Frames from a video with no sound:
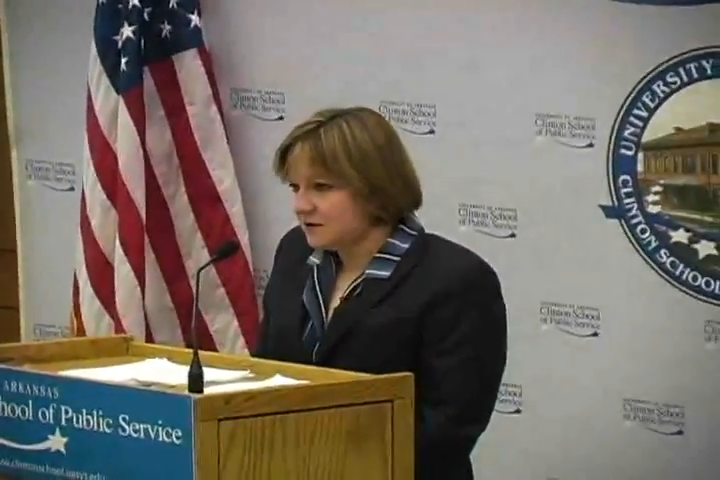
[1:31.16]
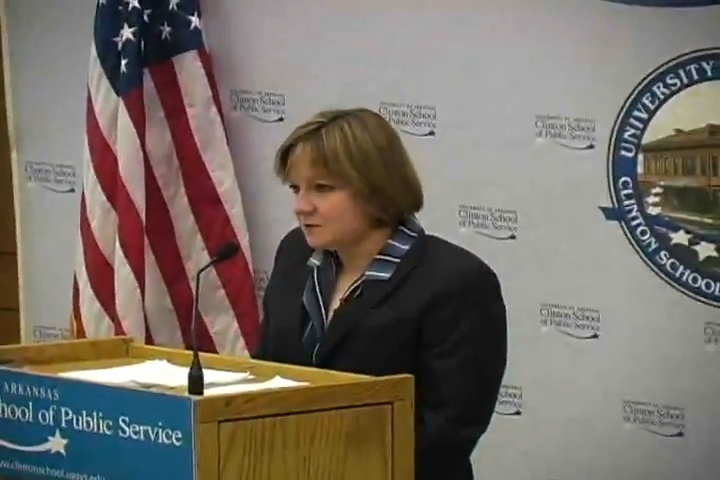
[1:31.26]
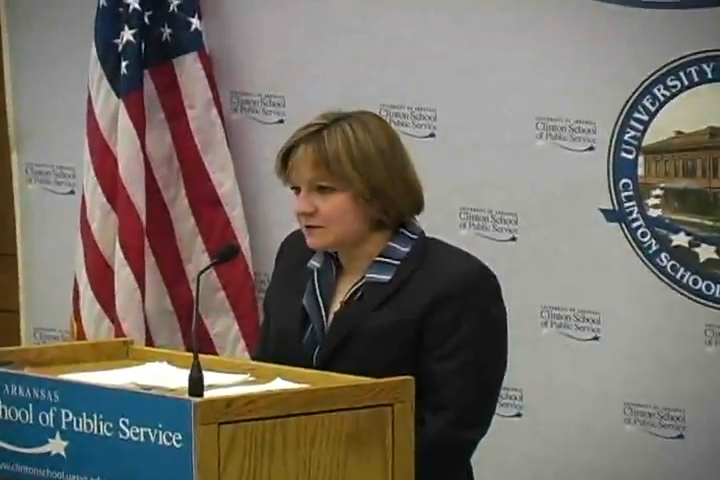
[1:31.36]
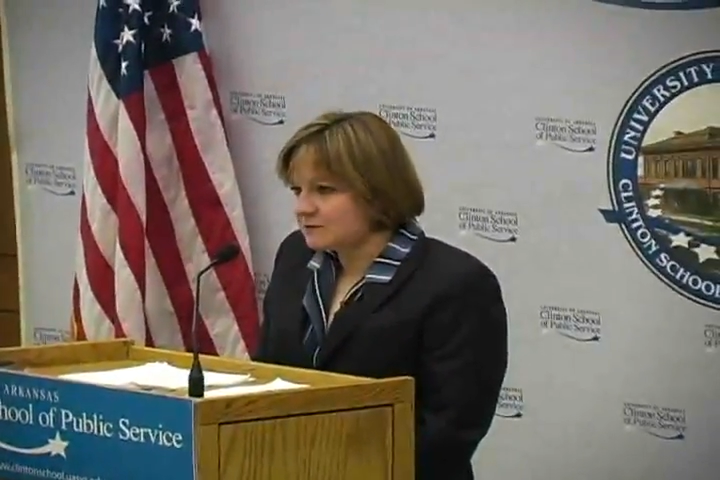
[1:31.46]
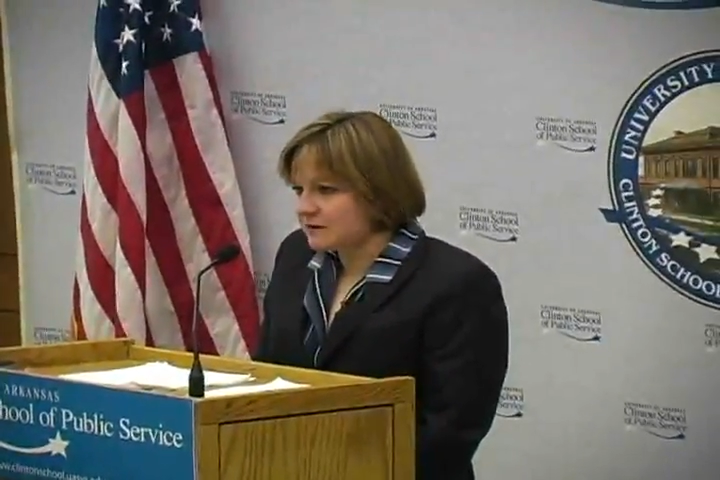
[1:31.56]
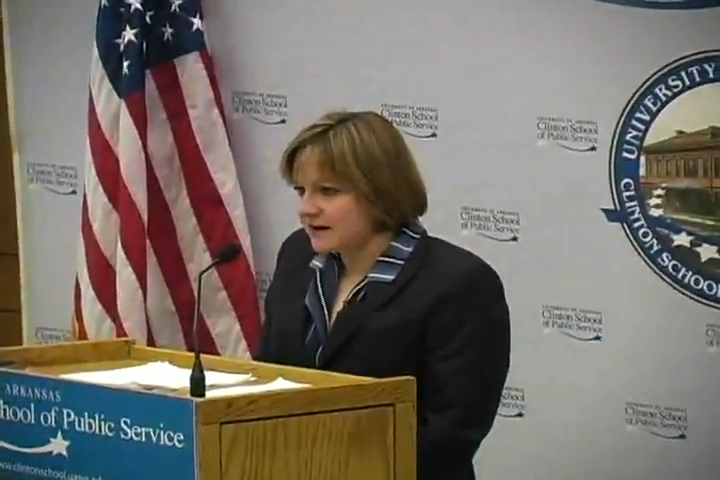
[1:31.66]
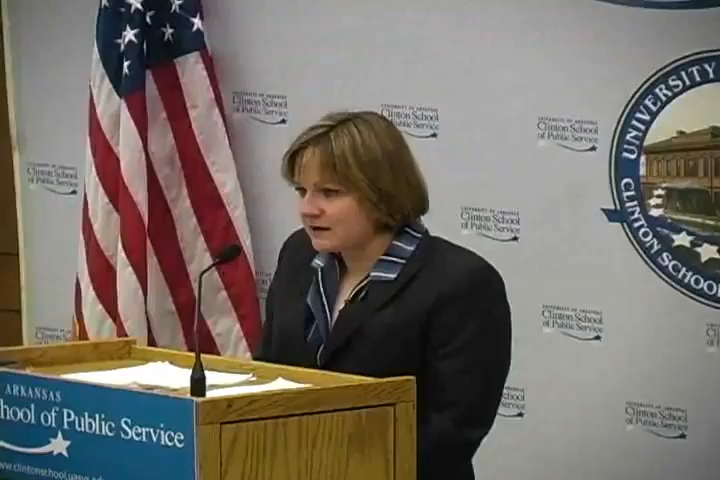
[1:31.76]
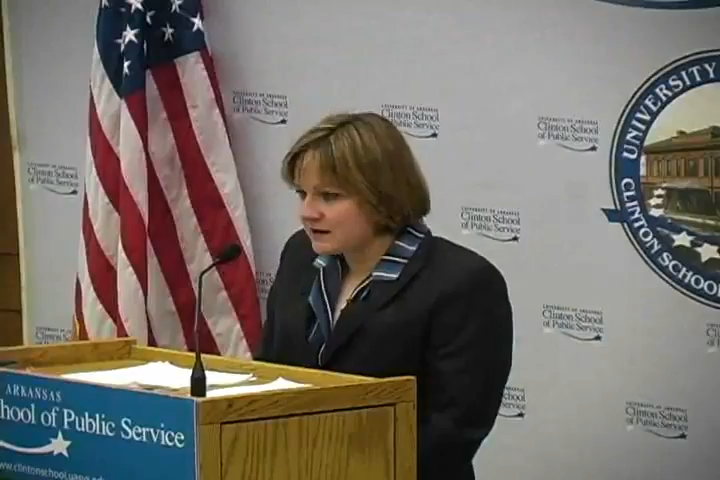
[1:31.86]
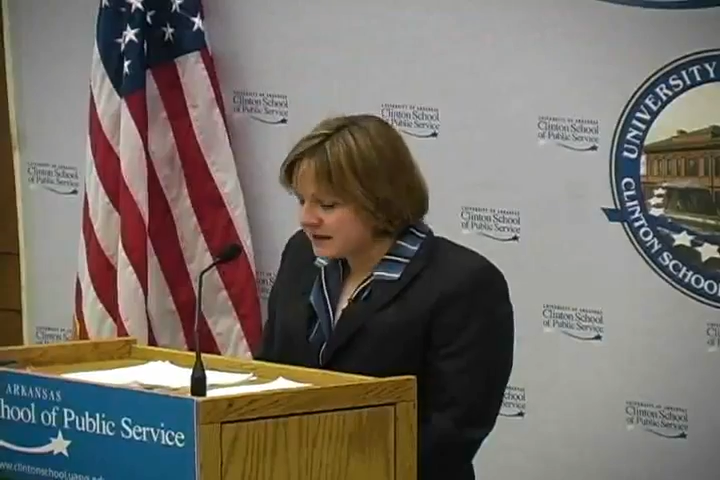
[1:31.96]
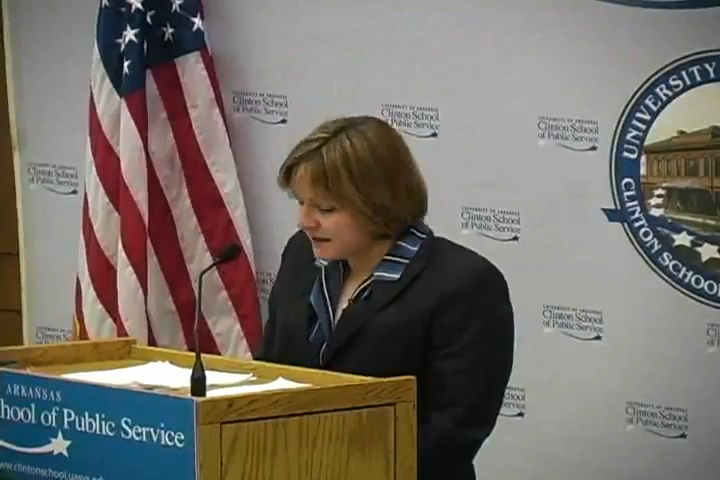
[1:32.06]
We
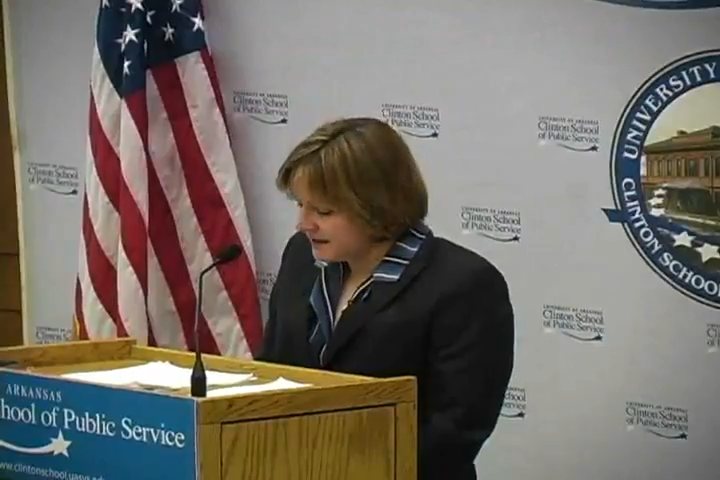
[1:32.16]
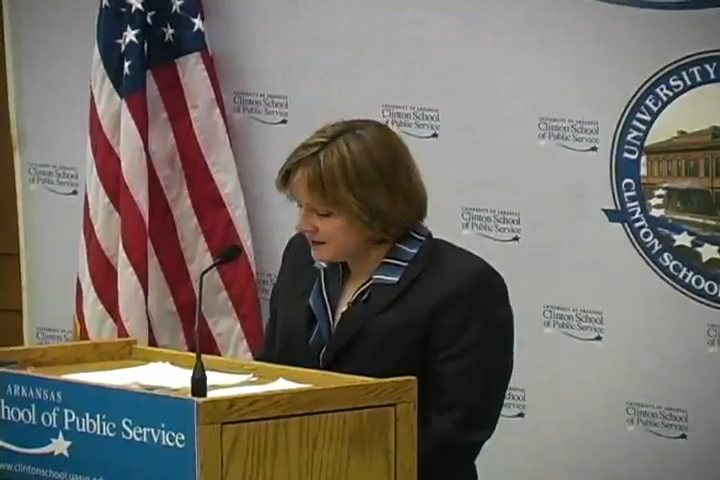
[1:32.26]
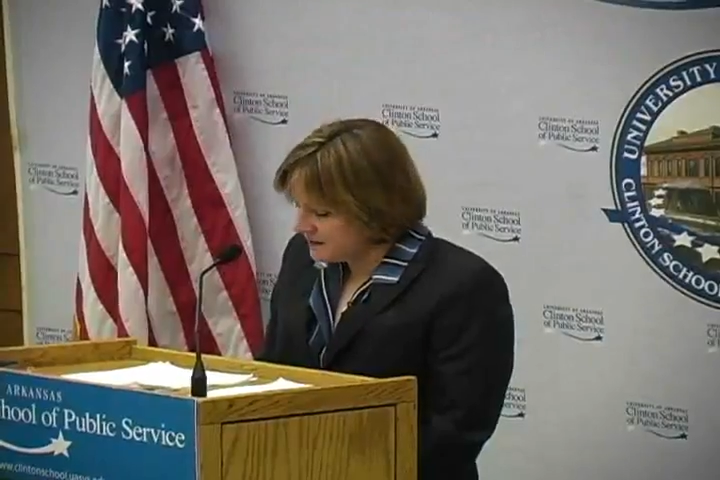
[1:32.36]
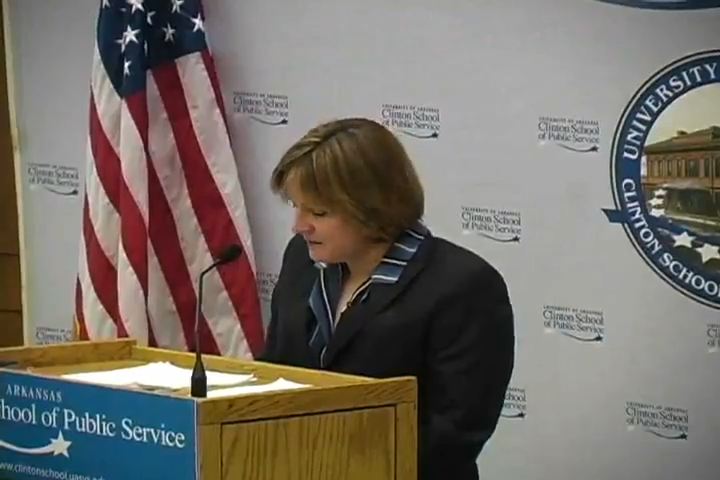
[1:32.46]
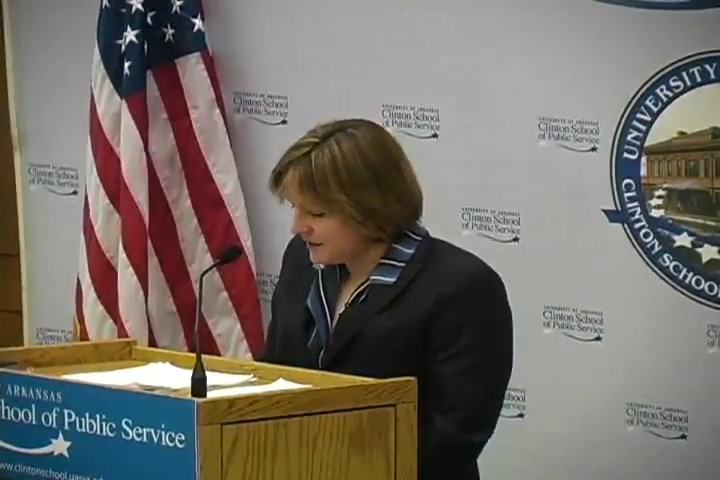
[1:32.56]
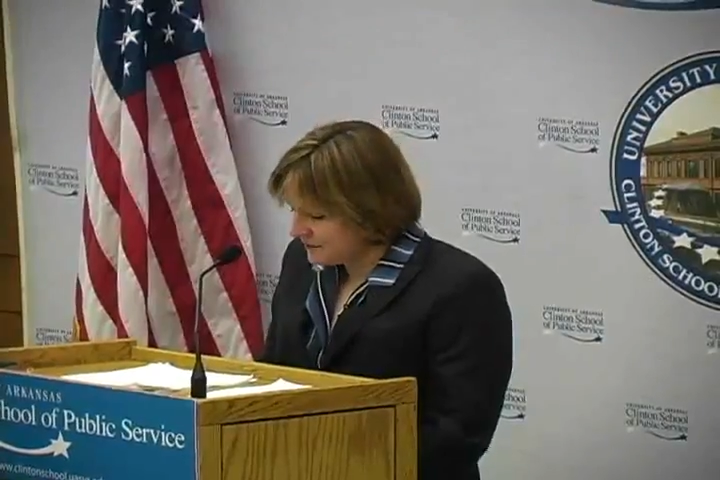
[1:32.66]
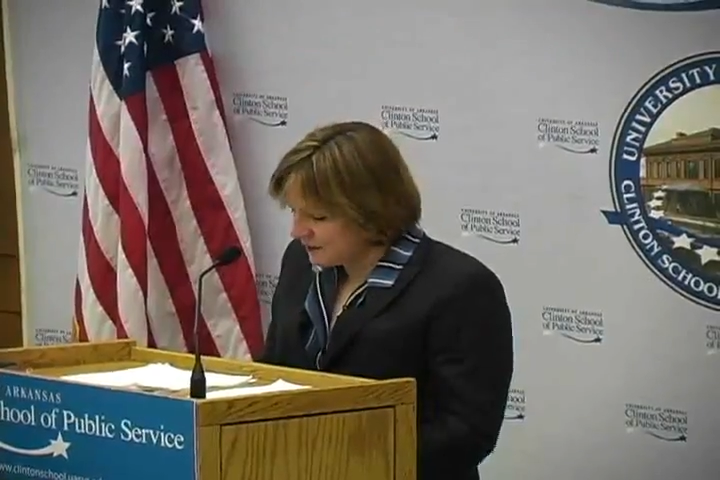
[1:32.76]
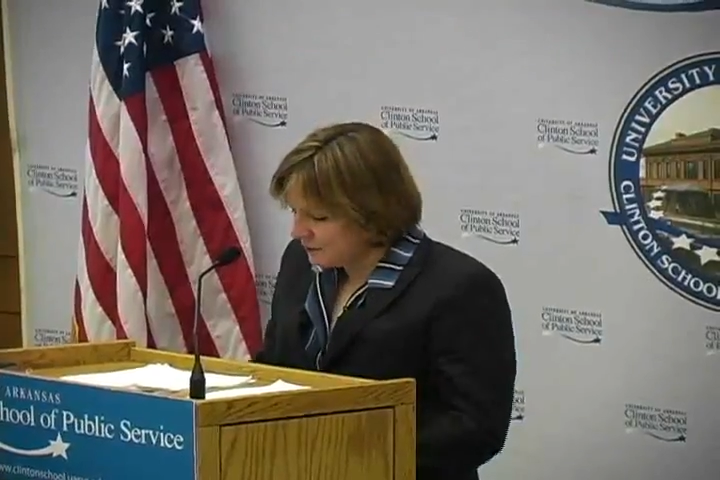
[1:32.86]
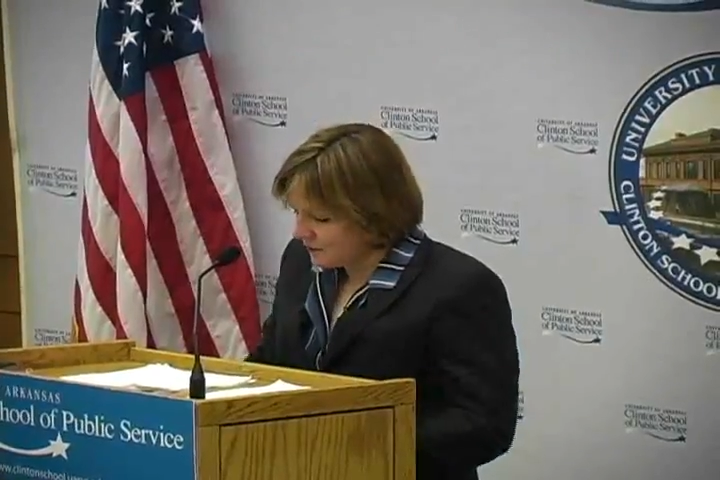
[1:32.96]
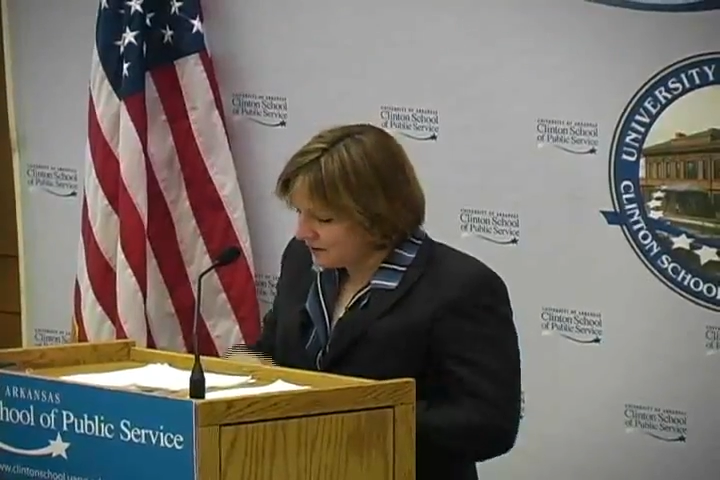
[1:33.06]
rarely hear about
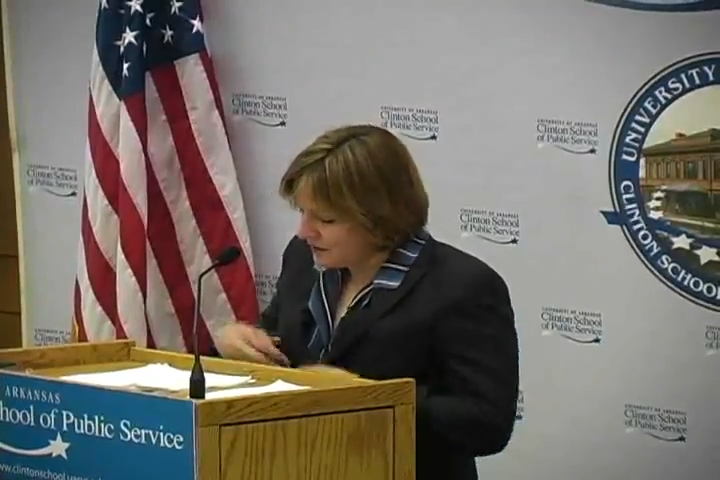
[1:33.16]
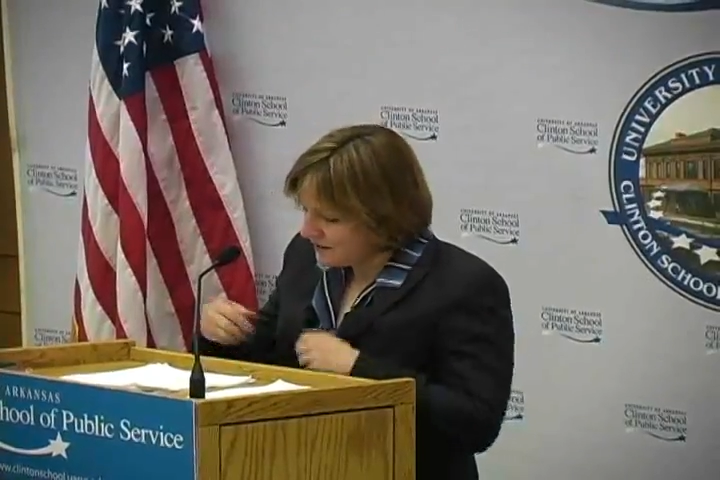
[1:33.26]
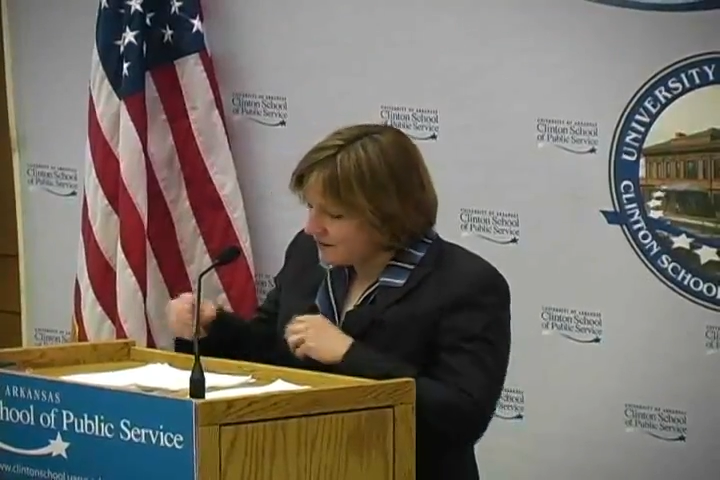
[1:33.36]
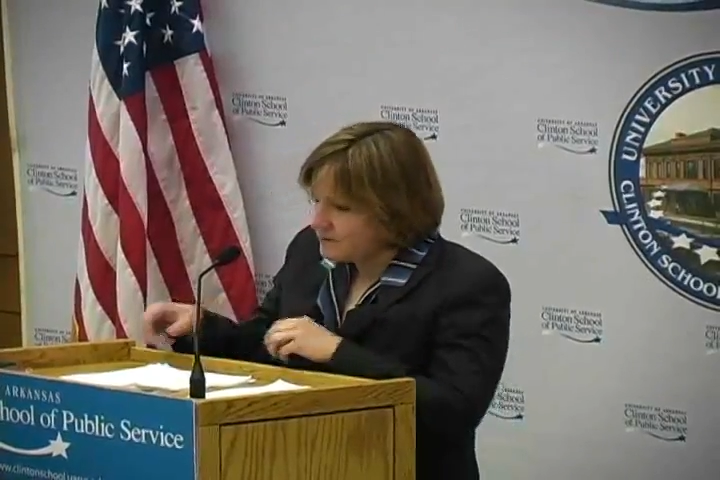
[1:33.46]
their work